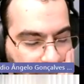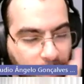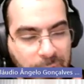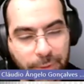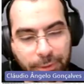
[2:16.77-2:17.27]

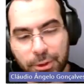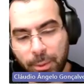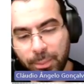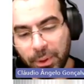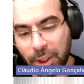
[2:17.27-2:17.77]
purpose of this
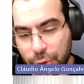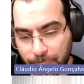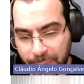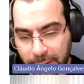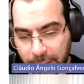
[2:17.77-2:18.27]
company is
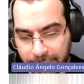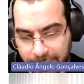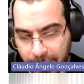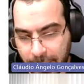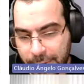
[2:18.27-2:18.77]
to build a
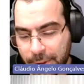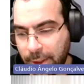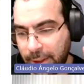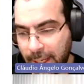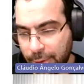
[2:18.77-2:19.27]
device
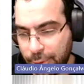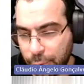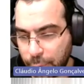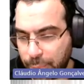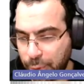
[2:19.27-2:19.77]
that
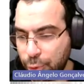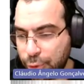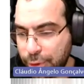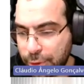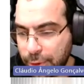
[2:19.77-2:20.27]
allows you to
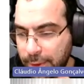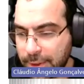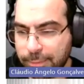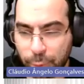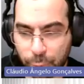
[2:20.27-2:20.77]
produce
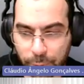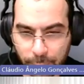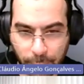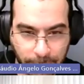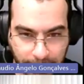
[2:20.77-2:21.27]
this
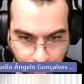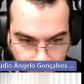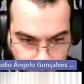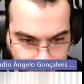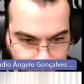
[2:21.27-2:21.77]
food called
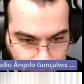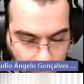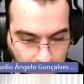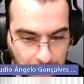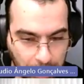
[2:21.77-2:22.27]
tempeh.
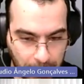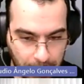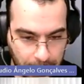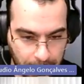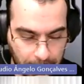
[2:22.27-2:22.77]

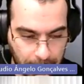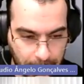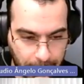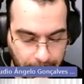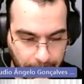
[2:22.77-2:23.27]

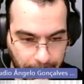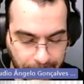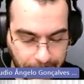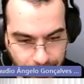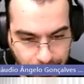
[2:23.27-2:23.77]

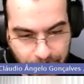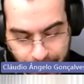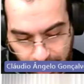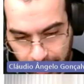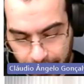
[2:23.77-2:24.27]
And this is
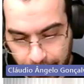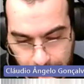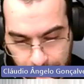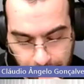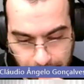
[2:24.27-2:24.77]

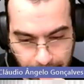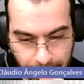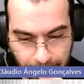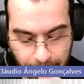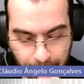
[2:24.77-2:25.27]
inspired
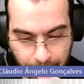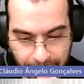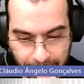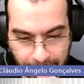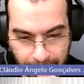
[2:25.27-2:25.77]

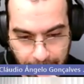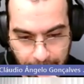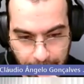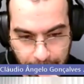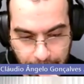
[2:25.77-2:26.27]

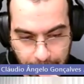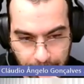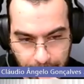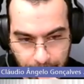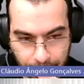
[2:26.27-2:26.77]
by
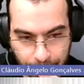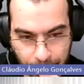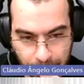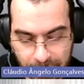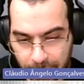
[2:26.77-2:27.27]

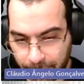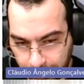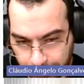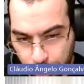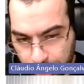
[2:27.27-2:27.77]
this is
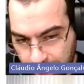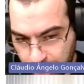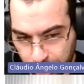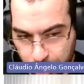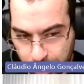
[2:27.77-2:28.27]
a food
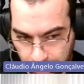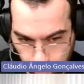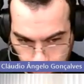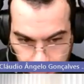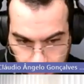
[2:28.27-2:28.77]
that's produced in
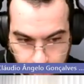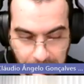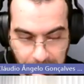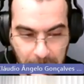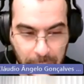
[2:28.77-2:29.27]

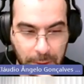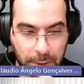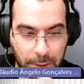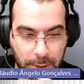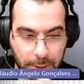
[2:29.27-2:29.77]
Indonesia.
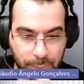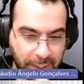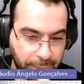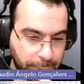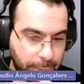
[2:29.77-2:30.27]
It's
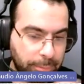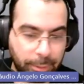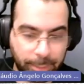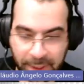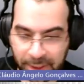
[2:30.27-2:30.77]
made
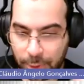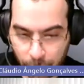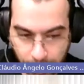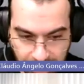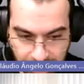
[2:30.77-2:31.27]
from fermented
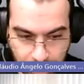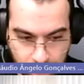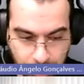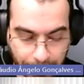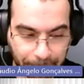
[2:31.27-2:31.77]

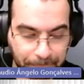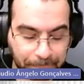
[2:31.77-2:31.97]
soybeans.